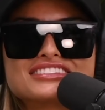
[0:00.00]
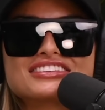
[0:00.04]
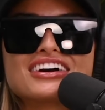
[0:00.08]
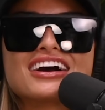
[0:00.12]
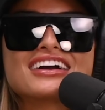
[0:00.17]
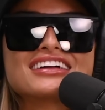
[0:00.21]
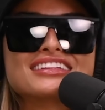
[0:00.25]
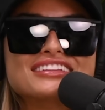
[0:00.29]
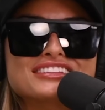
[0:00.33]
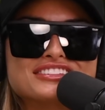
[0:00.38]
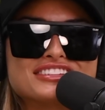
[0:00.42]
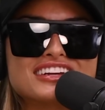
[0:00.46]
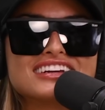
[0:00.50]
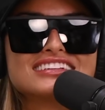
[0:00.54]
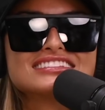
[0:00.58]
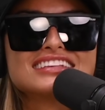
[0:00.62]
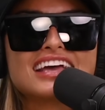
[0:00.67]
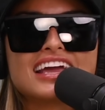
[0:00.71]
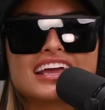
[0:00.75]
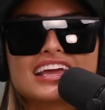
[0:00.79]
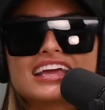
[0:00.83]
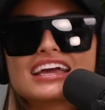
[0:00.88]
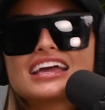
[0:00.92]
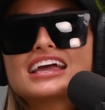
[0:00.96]
talking to Jess,
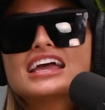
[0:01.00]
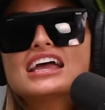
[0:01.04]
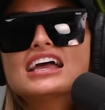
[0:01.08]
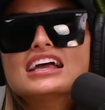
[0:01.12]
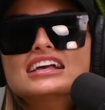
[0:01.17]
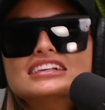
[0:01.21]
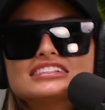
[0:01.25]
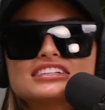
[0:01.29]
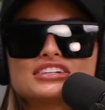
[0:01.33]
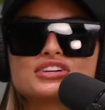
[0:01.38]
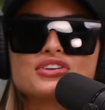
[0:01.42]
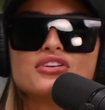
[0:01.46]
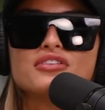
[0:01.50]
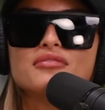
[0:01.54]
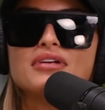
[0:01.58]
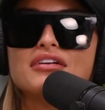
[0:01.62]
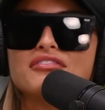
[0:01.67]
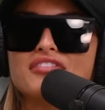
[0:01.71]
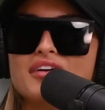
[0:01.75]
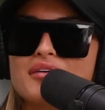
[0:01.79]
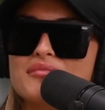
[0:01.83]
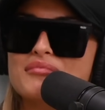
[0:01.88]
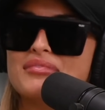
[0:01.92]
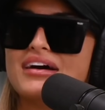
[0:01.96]
like, "Is it cool? My
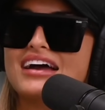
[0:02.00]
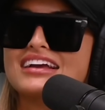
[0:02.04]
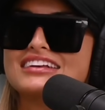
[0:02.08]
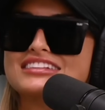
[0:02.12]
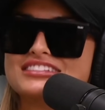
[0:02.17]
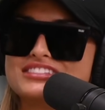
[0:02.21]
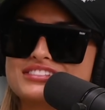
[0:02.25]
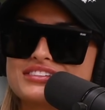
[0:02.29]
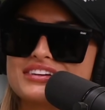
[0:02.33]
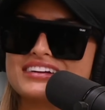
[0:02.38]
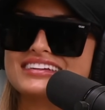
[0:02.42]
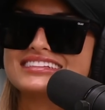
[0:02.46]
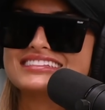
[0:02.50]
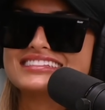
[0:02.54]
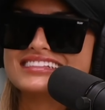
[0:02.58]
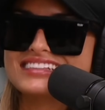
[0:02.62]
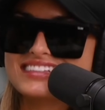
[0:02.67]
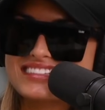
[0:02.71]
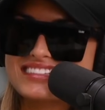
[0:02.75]
friend Bex joined you."